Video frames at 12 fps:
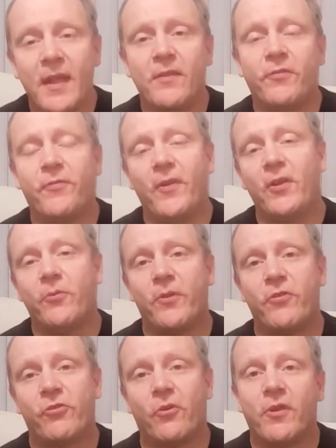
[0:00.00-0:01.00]
It's filled
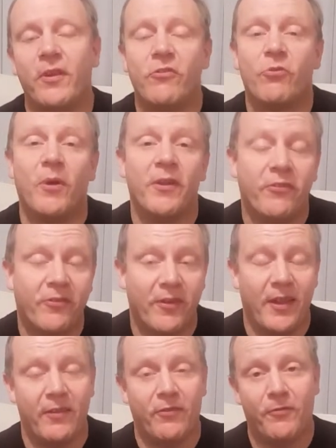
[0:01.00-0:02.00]
with shocking
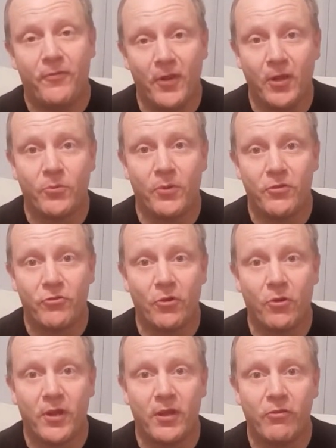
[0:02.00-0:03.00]
twists, it's filled with
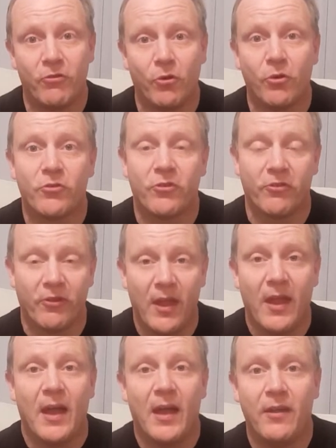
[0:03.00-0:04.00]
shocking tortures,
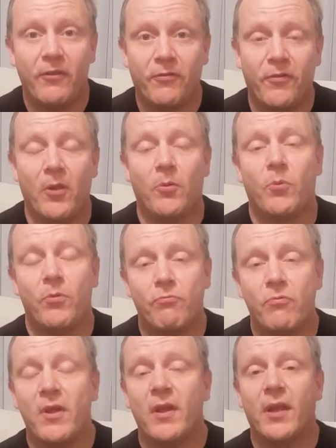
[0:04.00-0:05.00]
and it's filled with
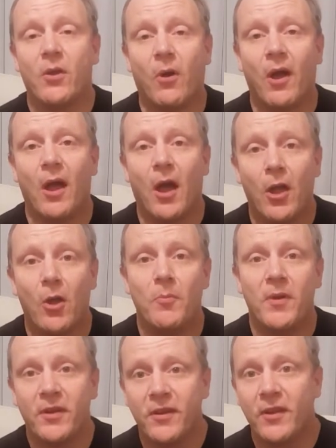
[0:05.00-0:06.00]
really quite
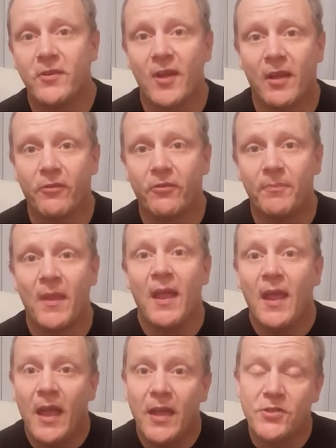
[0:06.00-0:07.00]
eye-opening details.
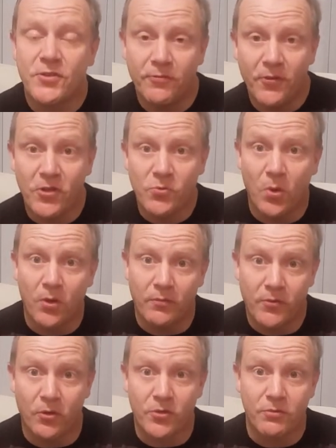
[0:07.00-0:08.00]
It's the first
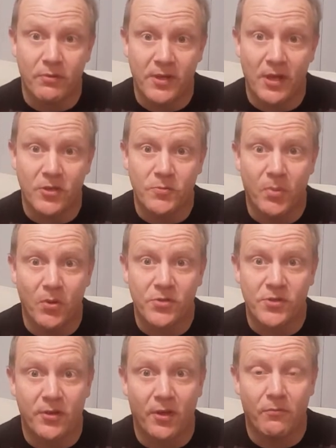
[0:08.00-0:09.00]
one of Dr. Riddell's
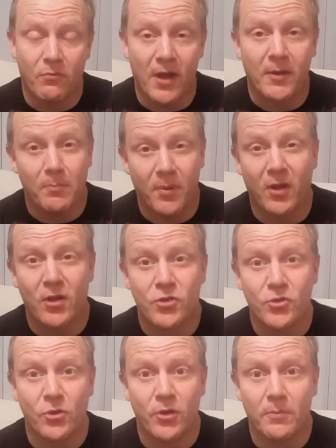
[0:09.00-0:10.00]
books that I've read, but I
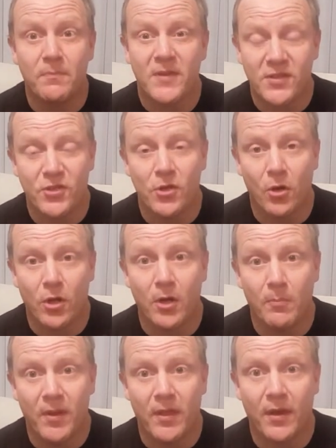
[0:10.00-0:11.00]
assure you, it's not
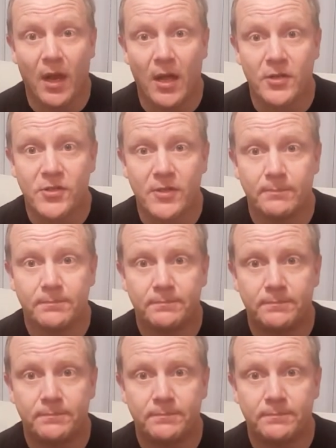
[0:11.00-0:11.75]
going to be the last.